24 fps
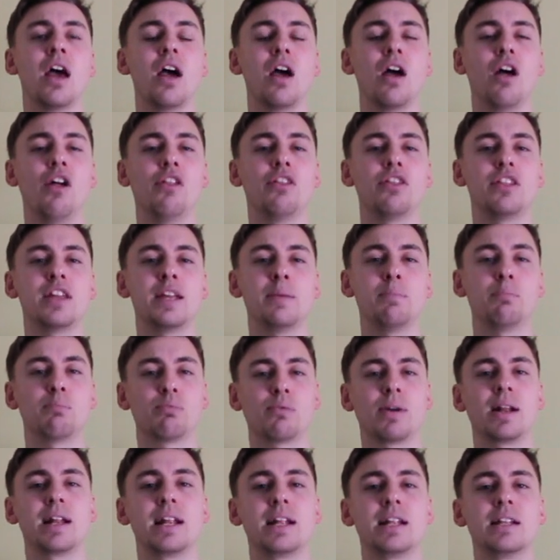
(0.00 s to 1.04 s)
at the
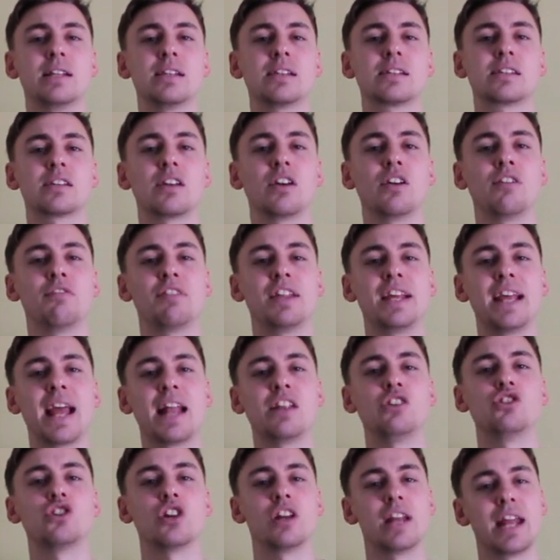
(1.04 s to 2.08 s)
brilliance of the
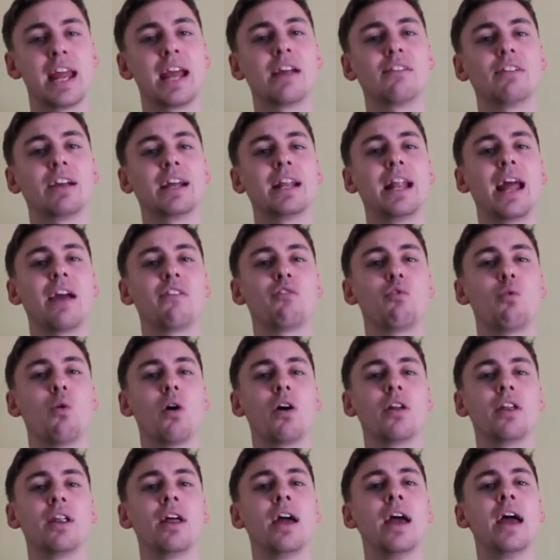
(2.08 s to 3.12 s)
engineering in
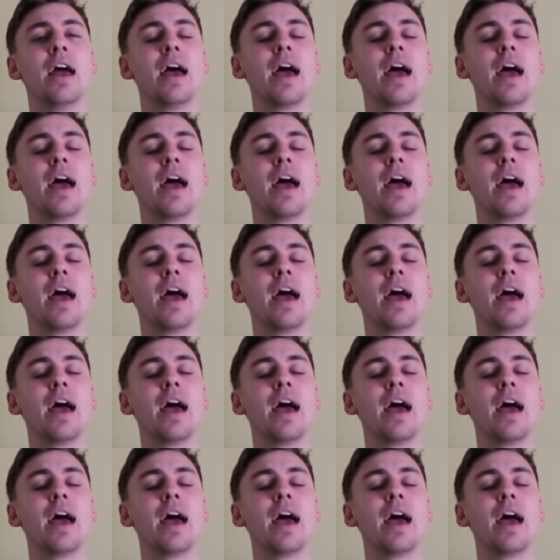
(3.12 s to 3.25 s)
F1